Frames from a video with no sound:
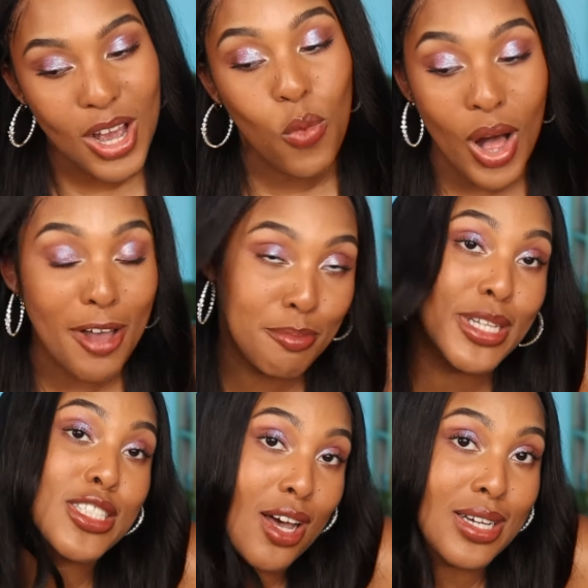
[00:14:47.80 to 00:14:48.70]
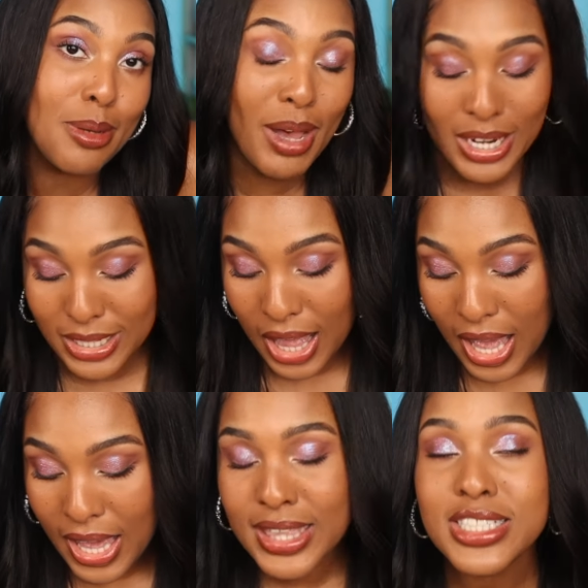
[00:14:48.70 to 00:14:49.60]
Well, I've been talking about a
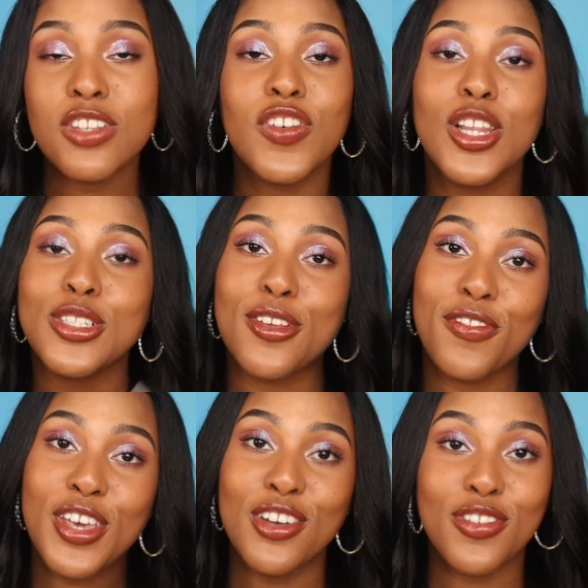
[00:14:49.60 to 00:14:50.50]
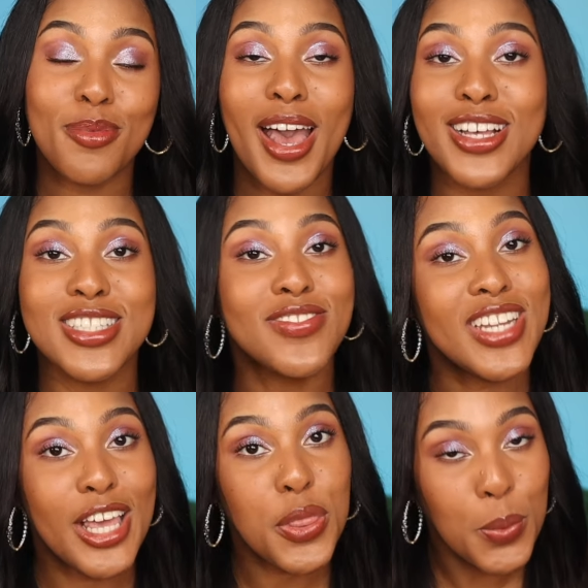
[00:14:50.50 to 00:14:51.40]
lot. This is Philosophia from the House of
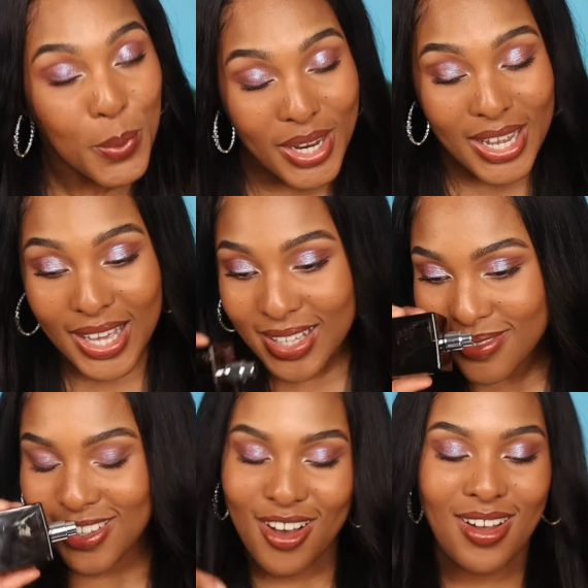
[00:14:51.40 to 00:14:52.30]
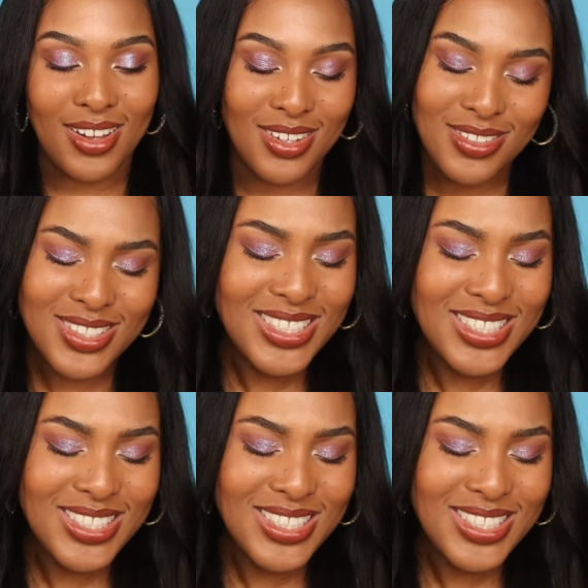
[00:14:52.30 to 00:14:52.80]
Day three, y'all.